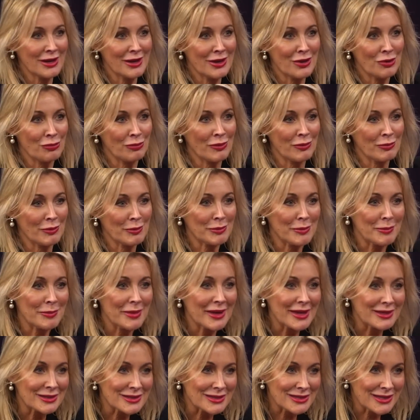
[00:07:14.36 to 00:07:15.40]
we were
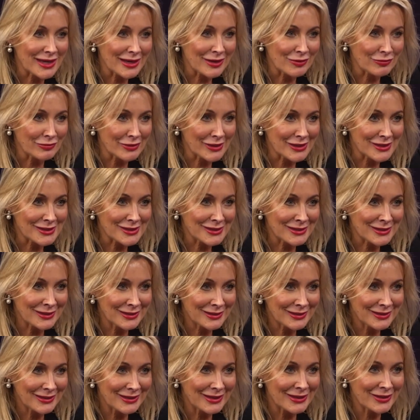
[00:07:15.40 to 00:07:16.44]
prepared to take a risk.
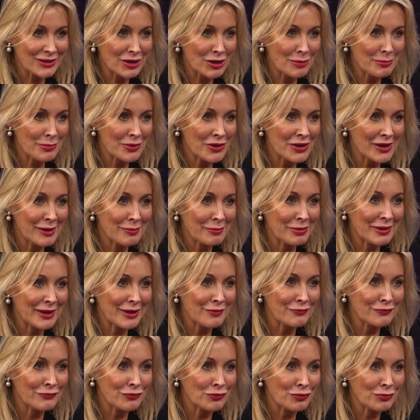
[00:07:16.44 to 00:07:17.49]
And our burning
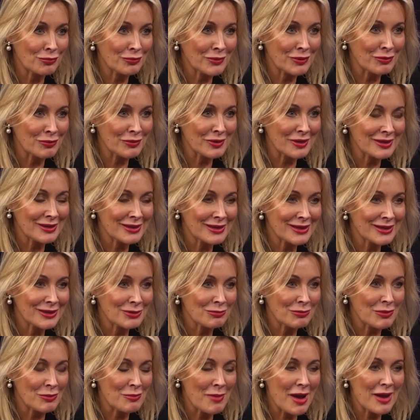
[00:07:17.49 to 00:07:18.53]
platform,
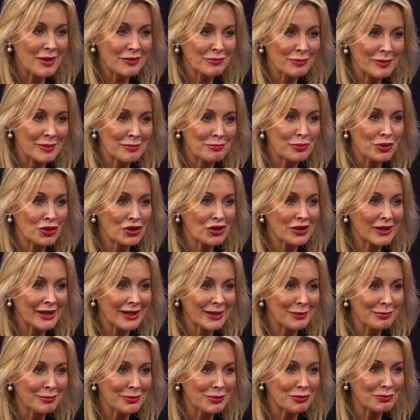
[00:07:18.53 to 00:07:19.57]
we might have been
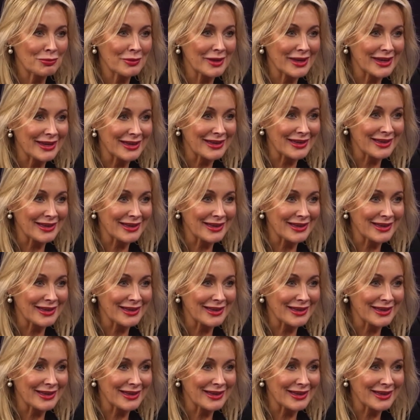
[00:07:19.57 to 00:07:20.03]
burning, but we